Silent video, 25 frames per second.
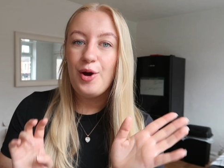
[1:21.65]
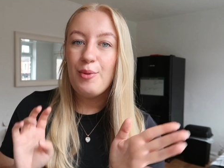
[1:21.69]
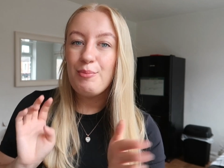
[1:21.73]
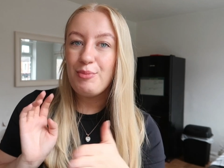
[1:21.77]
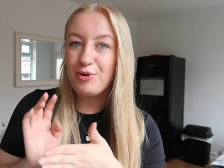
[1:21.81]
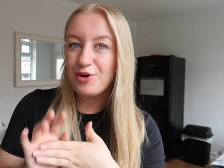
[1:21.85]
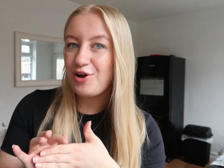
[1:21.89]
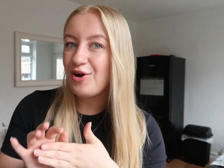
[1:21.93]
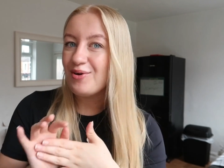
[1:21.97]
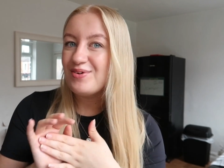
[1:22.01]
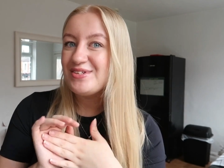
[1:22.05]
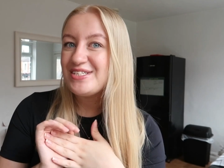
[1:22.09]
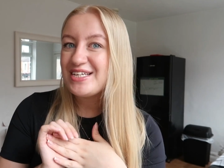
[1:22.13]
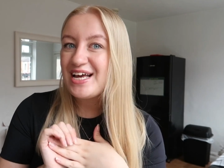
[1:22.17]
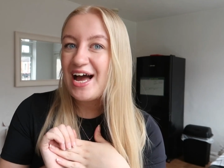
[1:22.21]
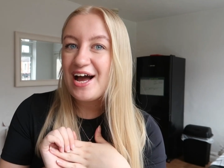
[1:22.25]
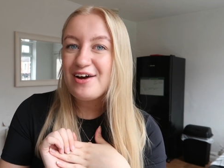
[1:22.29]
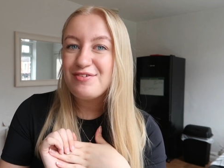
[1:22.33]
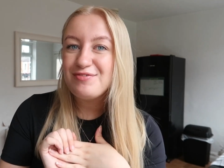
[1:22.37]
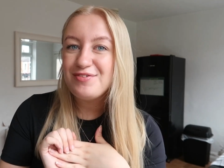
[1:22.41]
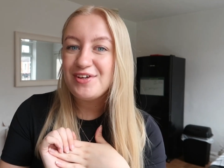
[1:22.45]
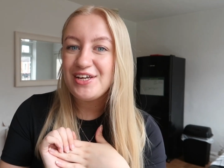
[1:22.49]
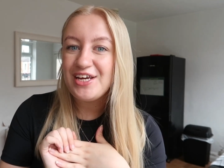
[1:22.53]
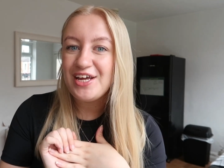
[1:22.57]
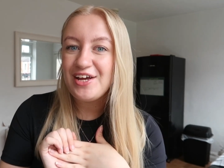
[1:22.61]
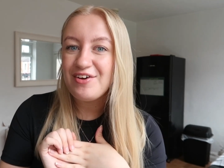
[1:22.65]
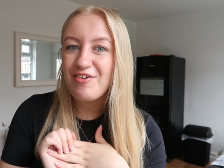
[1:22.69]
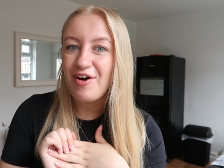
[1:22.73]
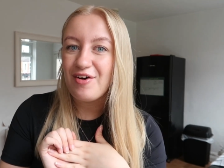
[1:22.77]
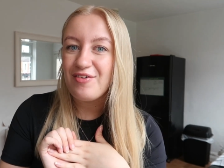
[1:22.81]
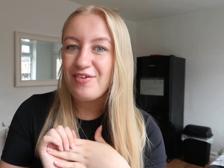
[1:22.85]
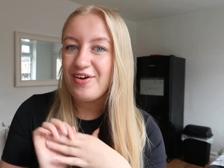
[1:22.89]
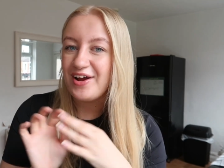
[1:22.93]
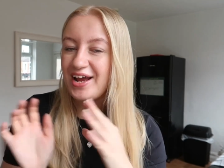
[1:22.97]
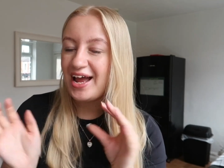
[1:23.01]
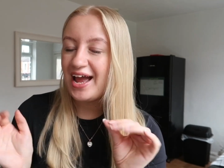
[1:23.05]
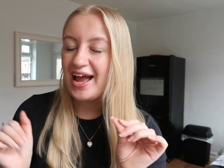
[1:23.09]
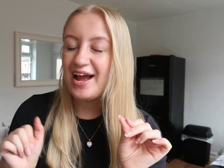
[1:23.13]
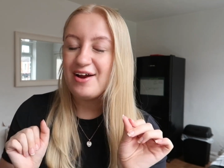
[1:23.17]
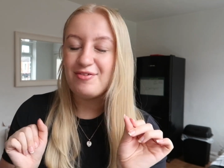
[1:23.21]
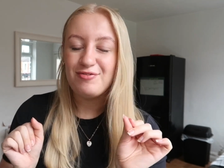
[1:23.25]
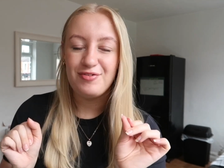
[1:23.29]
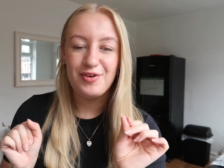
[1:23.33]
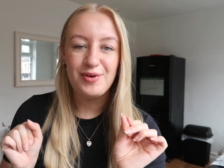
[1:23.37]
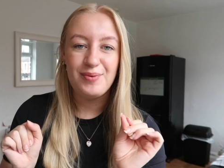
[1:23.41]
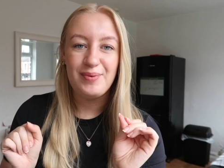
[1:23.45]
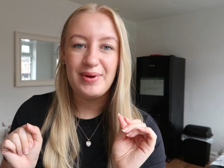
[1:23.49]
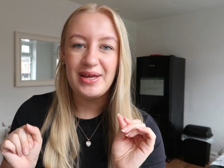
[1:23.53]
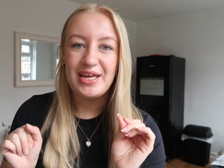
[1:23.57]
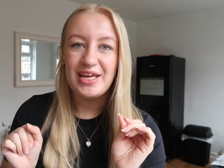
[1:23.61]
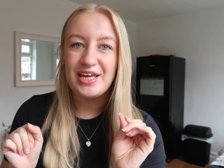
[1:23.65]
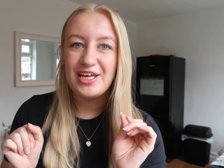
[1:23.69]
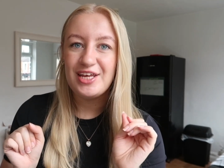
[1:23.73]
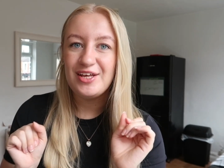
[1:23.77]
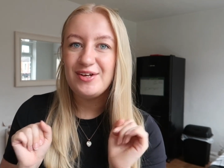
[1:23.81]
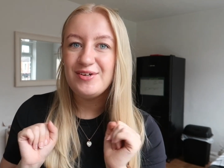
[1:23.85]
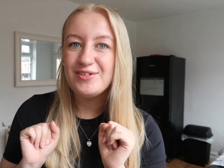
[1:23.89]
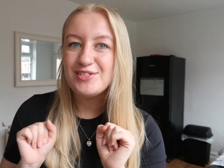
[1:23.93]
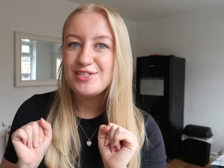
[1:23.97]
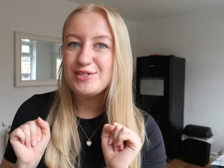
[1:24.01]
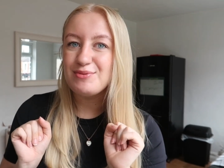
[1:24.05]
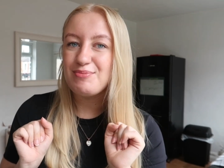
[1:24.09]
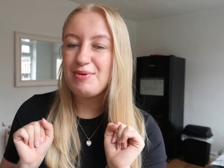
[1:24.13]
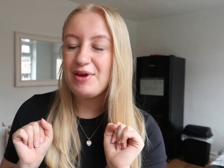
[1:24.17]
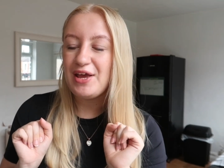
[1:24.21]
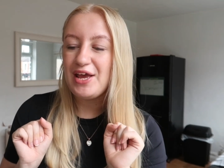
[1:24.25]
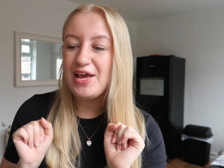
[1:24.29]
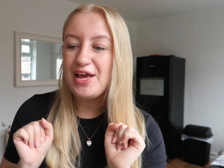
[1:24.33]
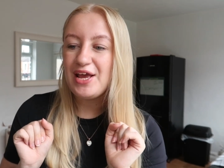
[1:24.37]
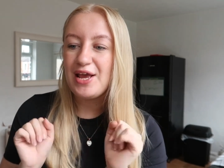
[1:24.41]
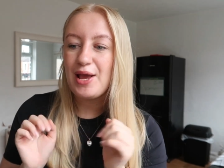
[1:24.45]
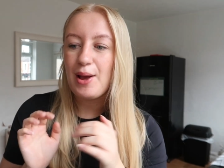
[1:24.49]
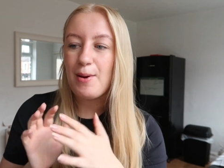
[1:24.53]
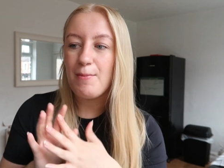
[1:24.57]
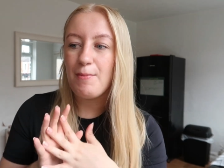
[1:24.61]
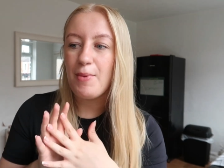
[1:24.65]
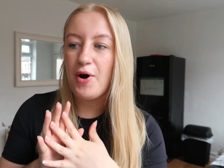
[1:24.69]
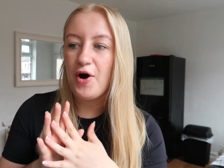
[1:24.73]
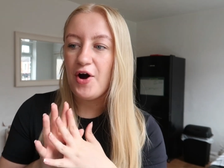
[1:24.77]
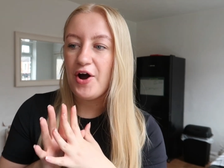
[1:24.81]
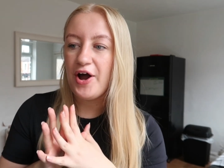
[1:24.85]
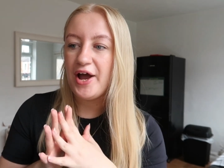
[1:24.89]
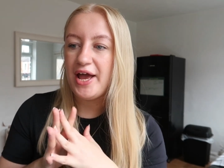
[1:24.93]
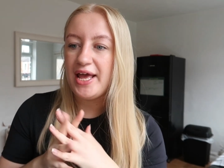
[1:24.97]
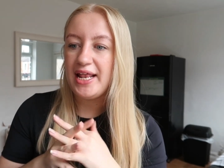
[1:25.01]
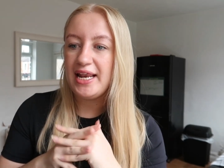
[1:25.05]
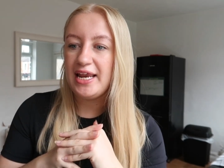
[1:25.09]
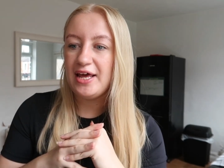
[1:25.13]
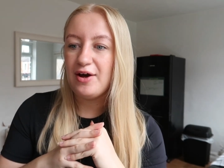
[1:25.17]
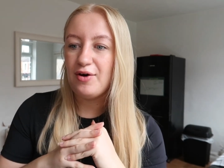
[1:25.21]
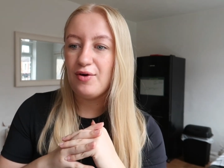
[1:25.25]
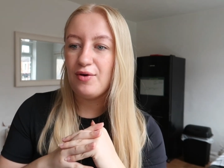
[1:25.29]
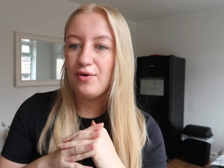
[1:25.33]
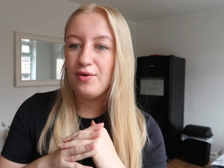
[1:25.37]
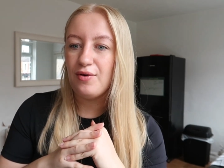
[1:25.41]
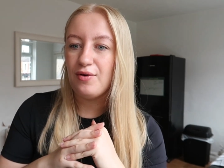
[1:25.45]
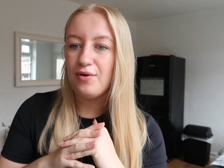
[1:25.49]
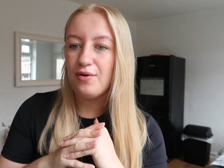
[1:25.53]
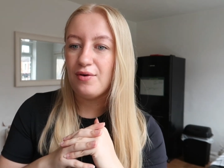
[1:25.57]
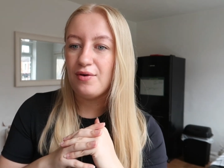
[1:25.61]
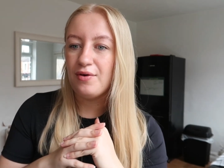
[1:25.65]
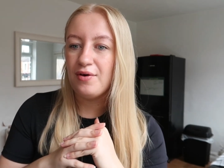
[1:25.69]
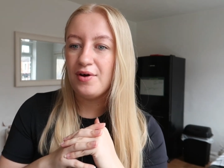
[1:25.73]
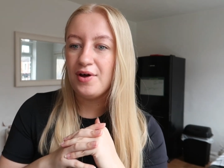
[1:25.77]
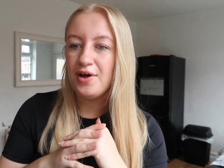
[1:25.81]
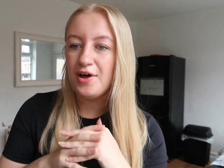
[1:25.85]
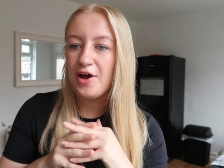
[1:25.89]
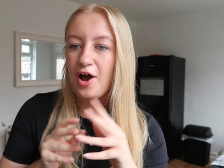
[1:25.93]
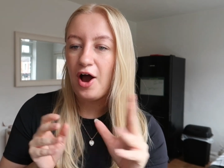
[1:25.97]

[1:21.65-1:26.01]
But going to Caffè Nero like every week used to be my little,